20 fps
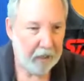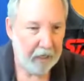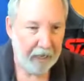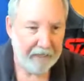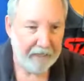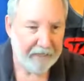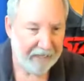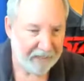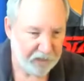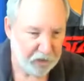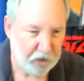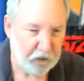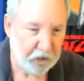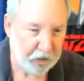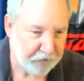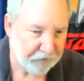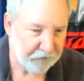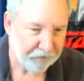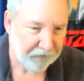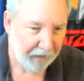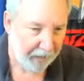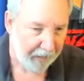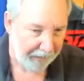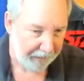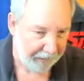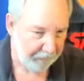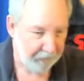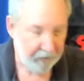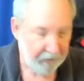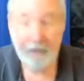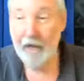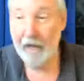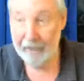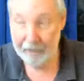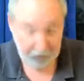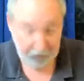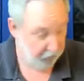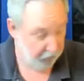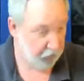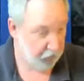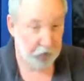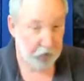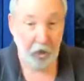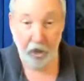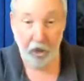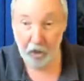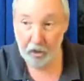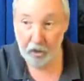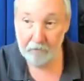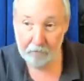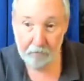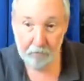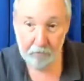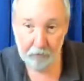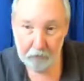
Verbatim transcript: and that's just fine. I could install